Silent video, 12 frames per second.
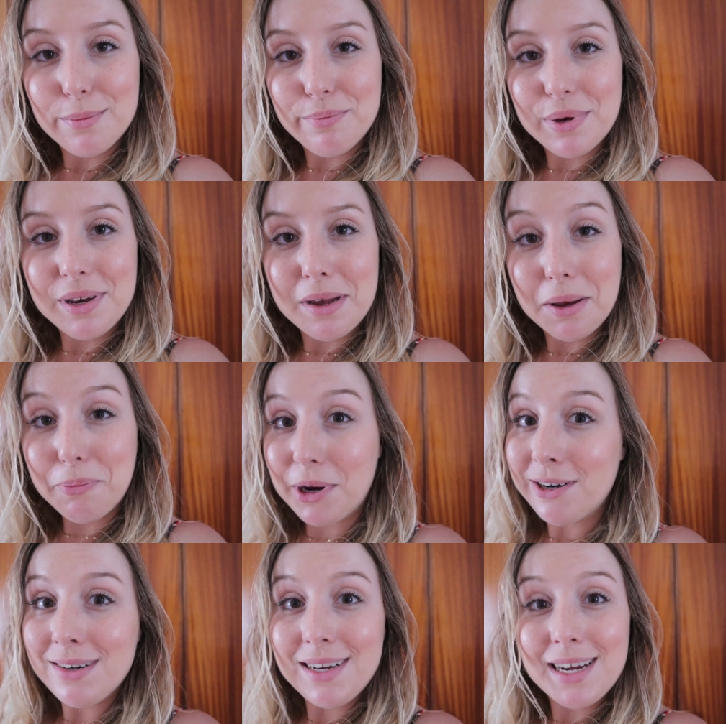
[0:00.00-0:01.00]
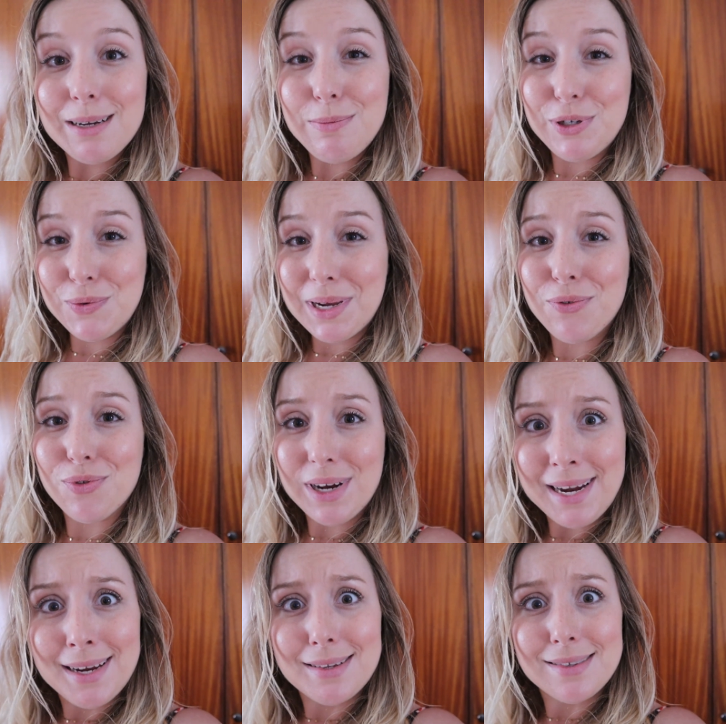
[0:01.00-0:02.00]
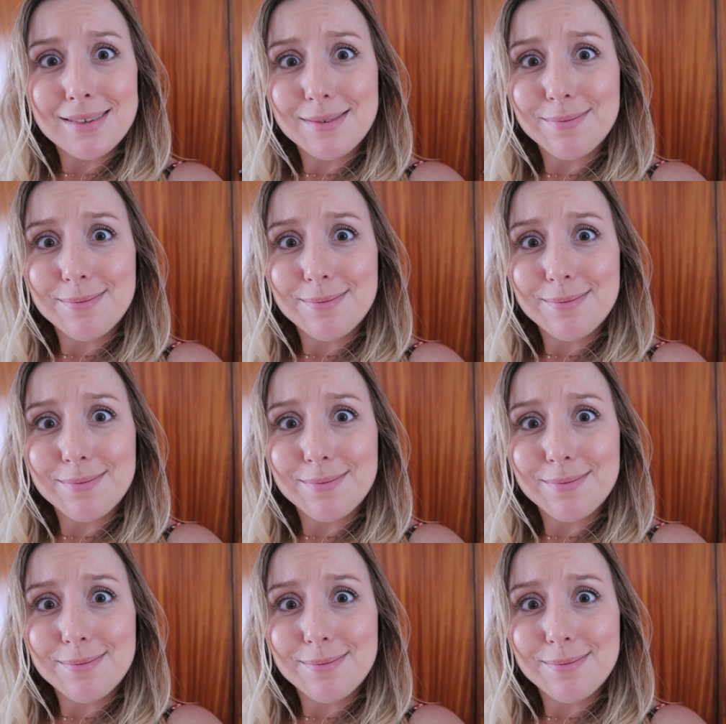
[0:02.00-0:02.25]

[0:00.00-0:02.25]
But apparently I'm doing great.